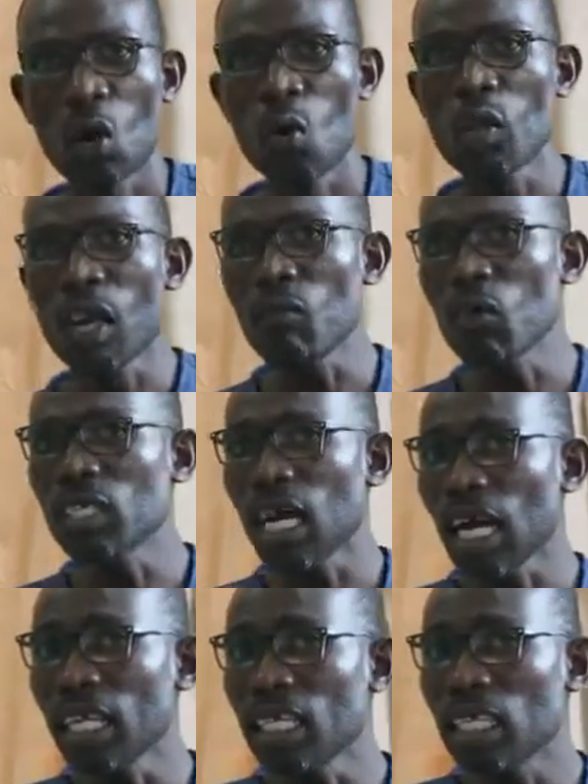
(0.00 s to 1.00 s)
We have got
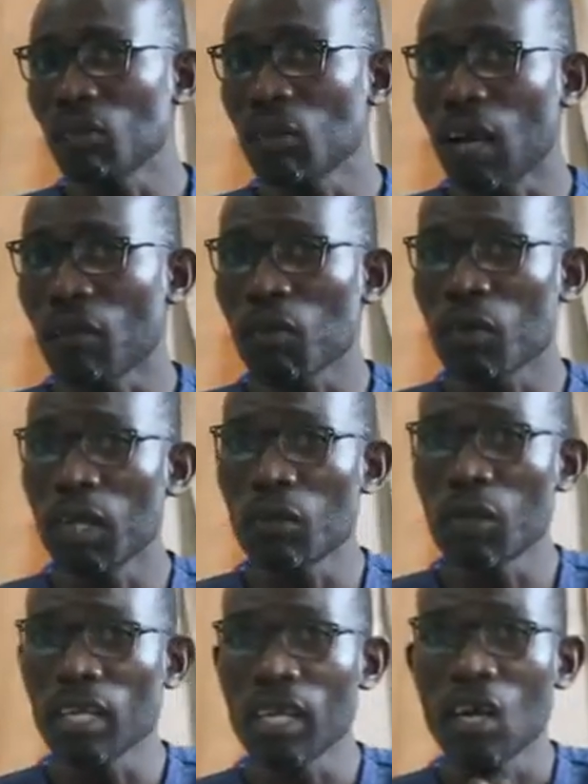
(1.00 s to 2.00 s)
adjectives
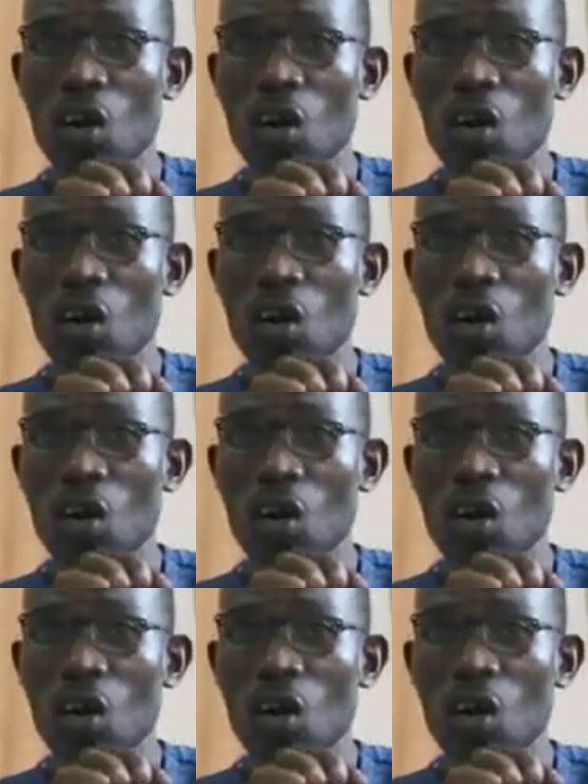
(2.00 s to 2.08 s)
with